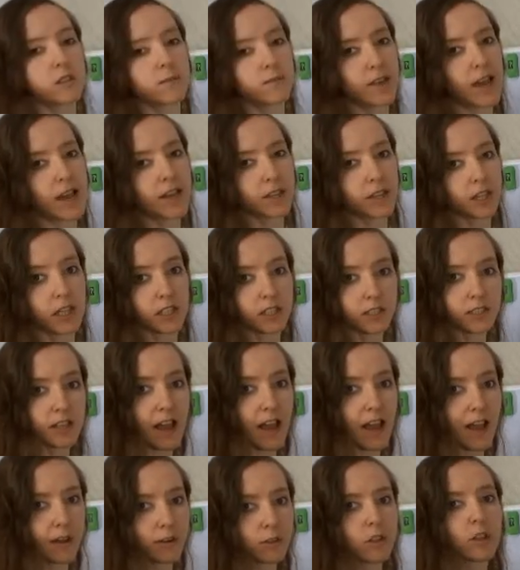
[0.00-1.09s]
the fact that it's
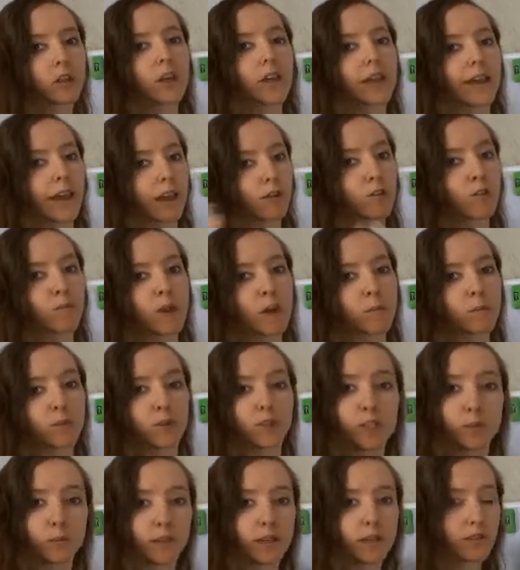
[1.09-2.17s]
sound and remember the
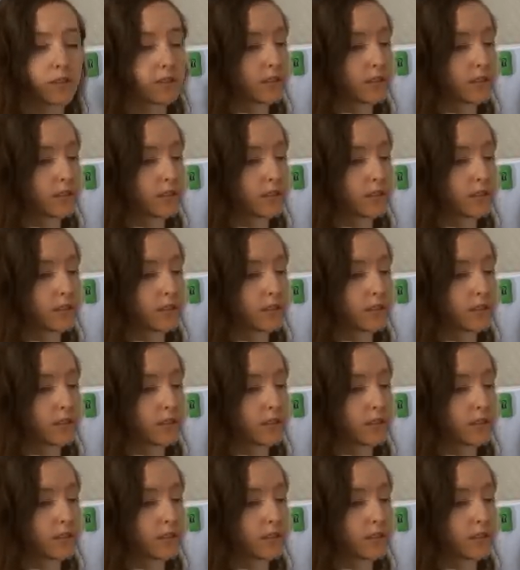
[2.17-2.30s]
speed of